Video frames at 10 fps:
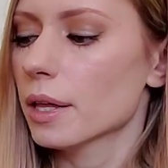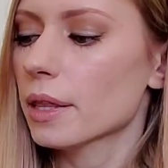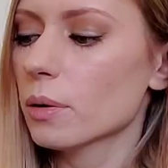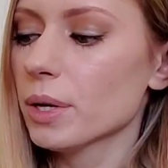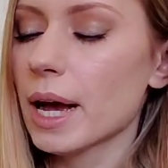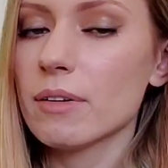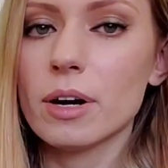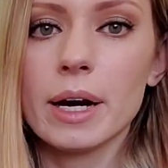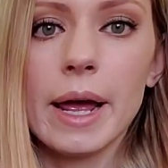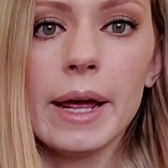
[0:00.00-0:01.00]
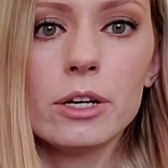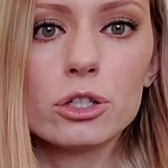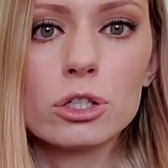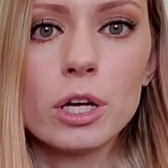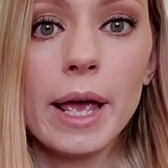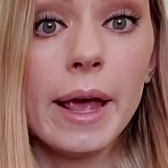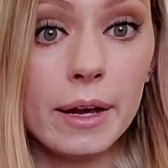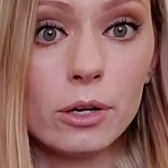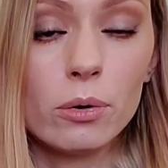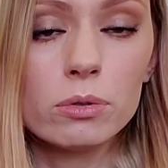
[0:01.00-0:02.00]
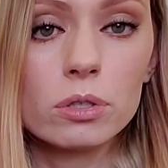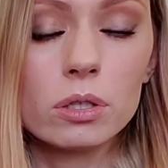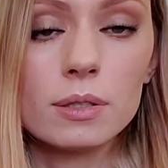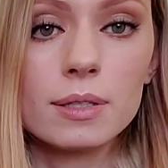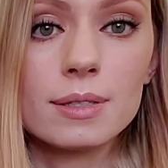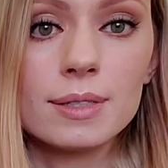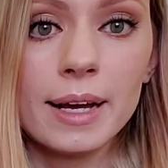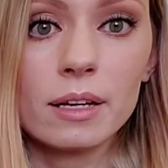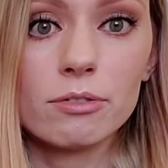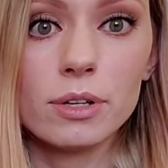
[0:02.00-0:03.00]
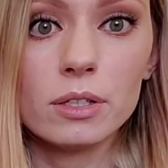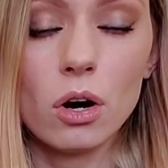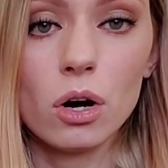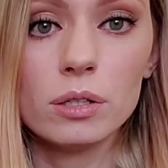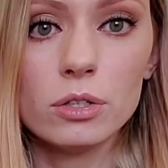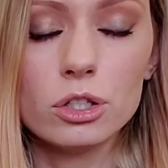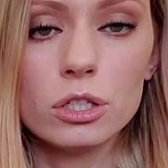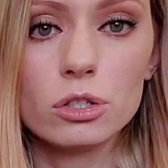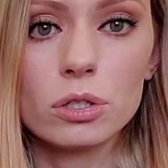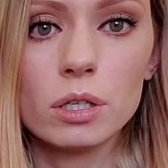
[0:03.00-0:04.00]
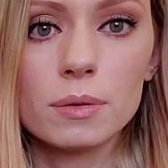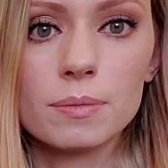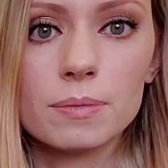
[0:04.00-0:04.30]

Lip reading: Then we have our A note. This is 2nd fret on the G string.